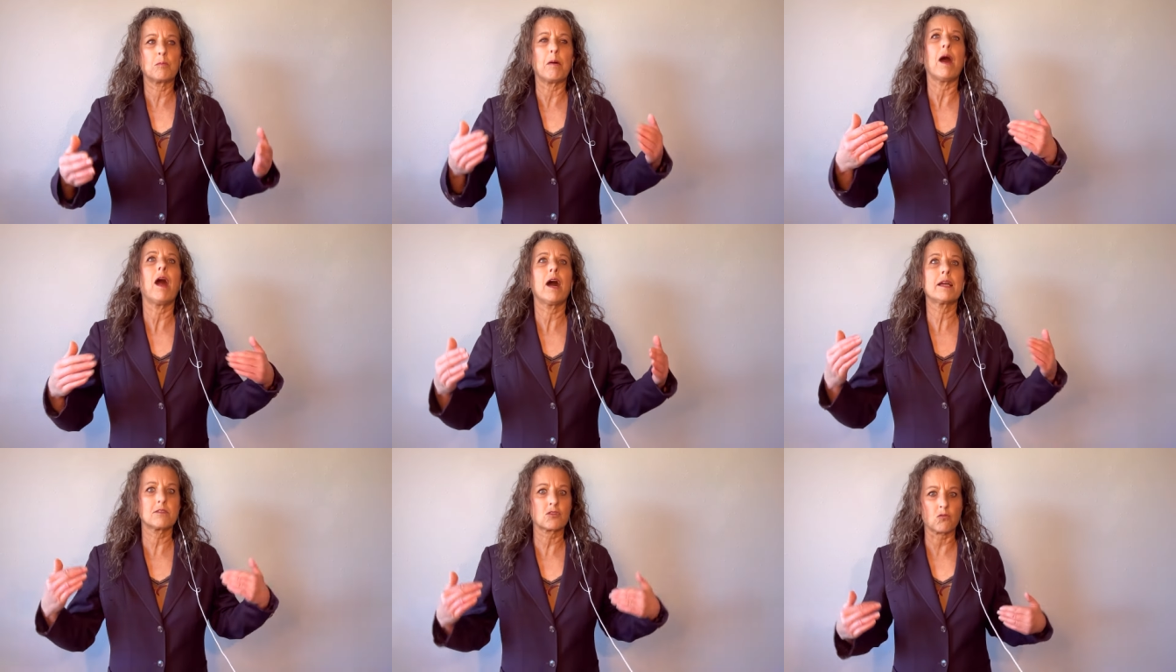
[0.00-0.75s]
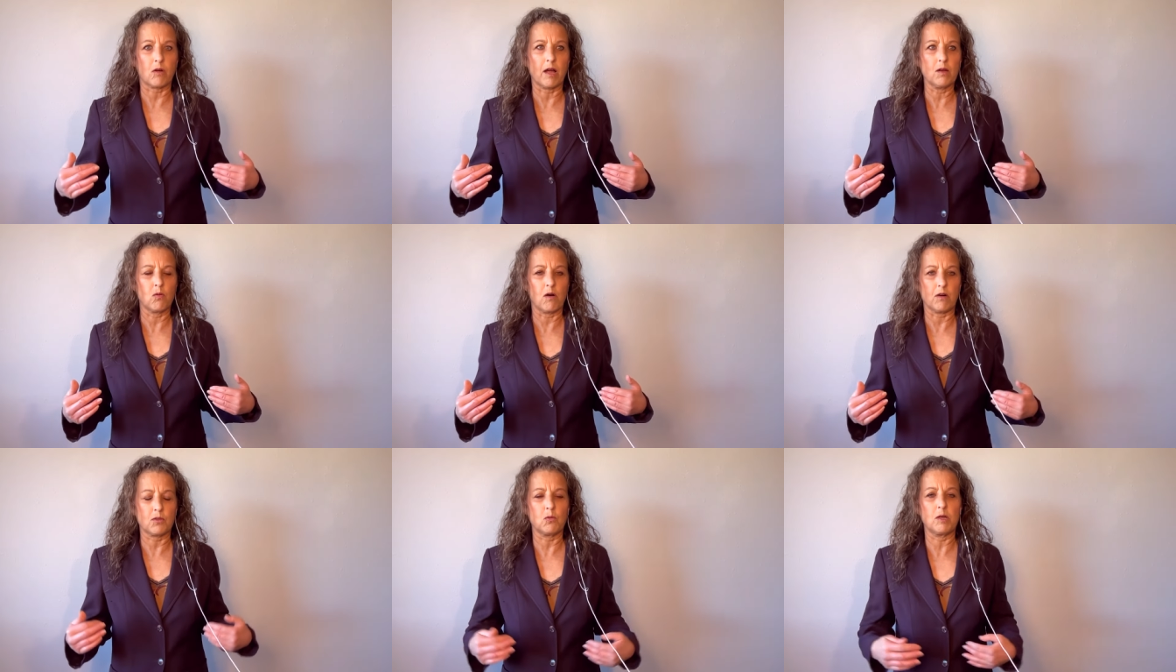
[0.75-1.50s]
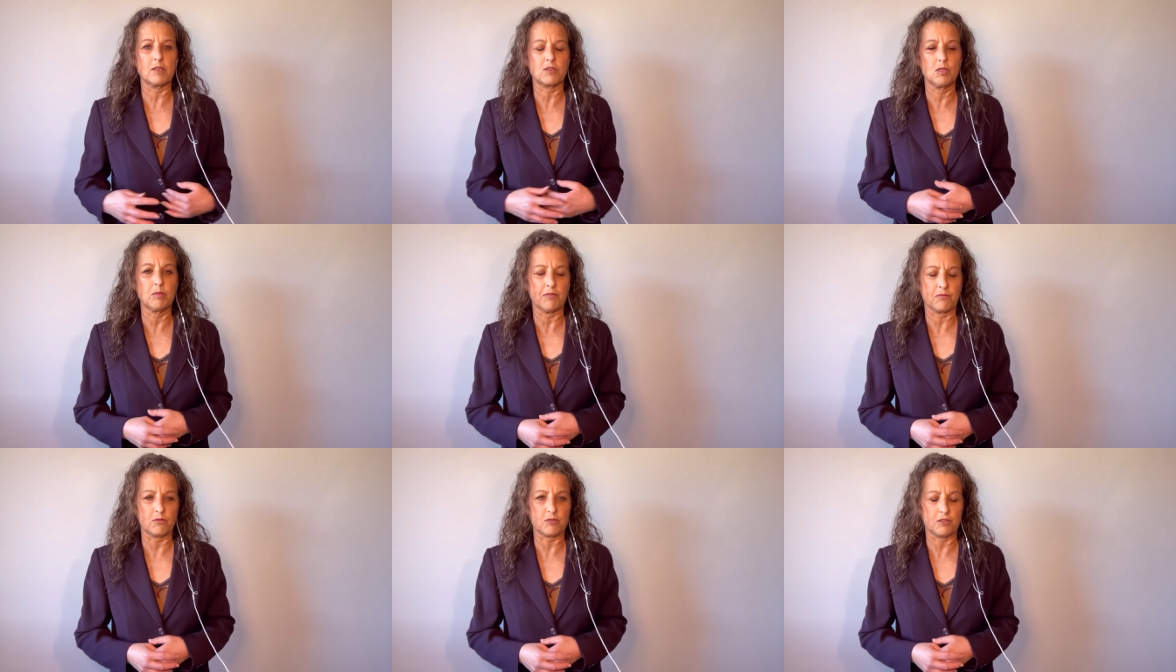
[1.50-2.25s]
behind the drywall the way that
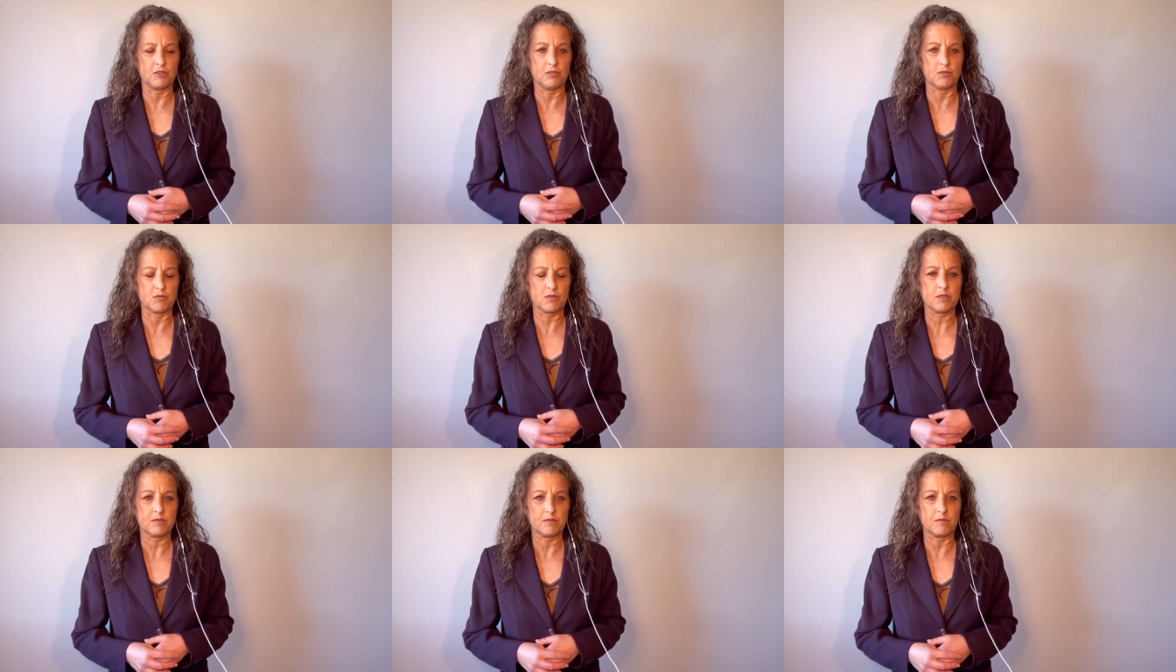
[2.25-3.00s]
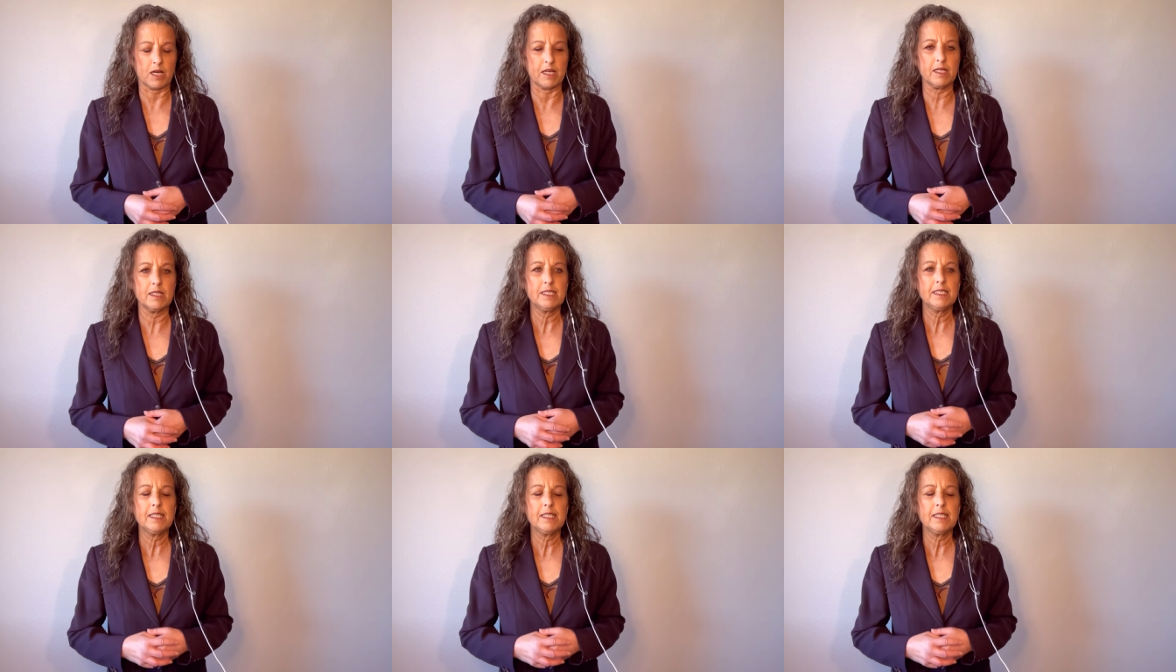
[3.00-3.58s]
2x4s are used, right?